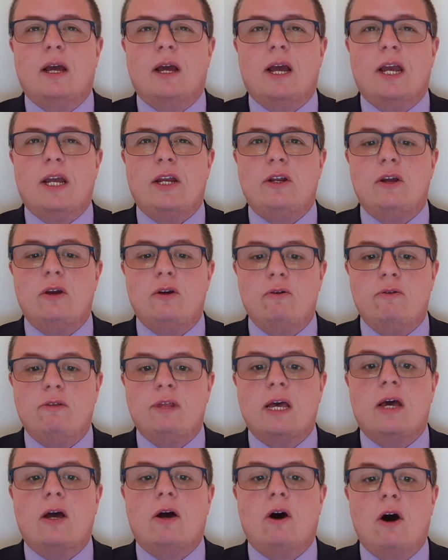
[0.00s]
He knew
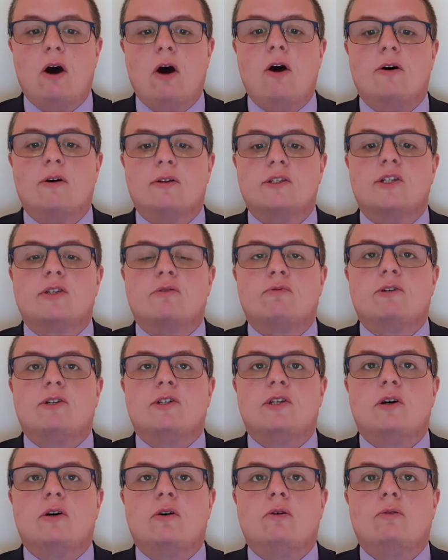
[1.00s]
their hearts, we're
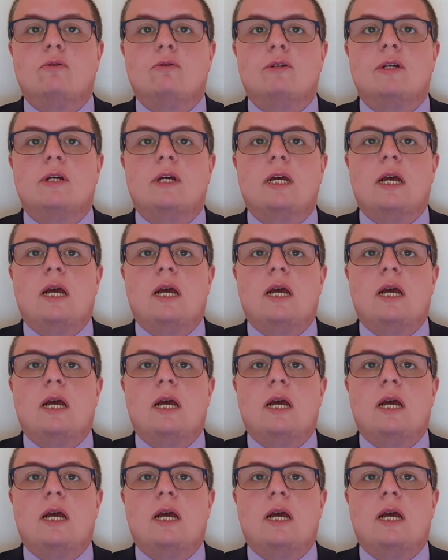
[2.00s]
told.